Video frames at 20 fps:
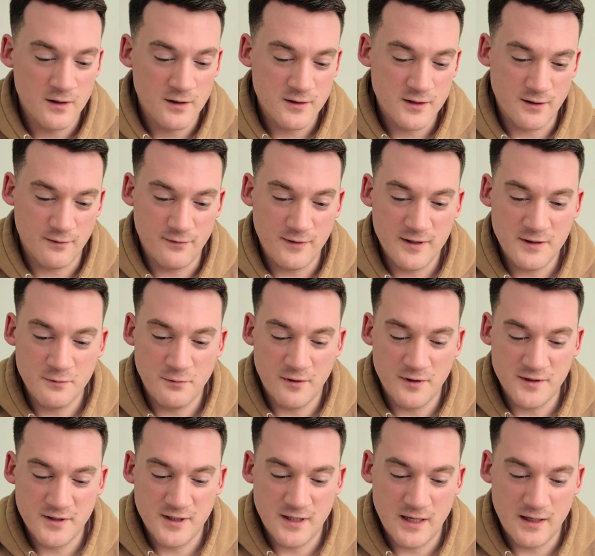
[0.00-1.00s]
So for this
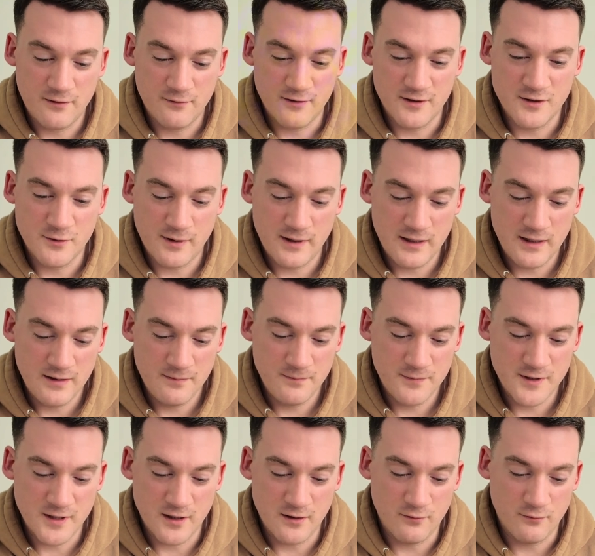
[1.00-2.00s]
one, it's an
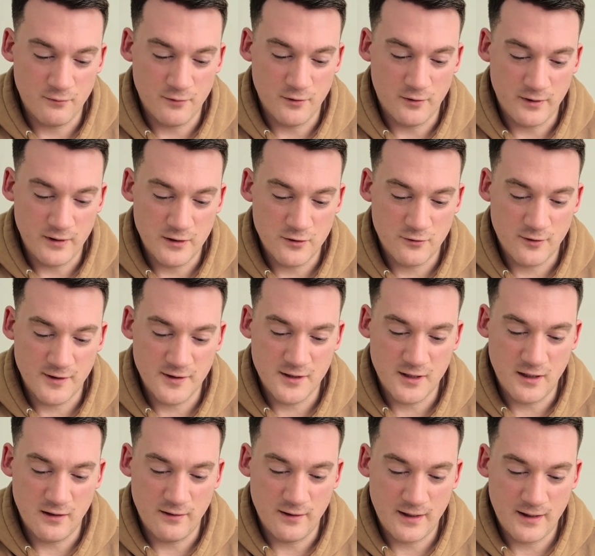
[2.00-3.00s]
A320, so we're not
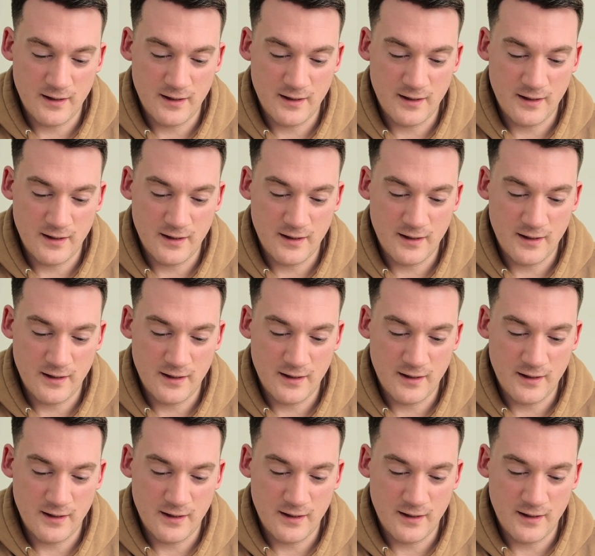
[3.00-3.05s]
interested in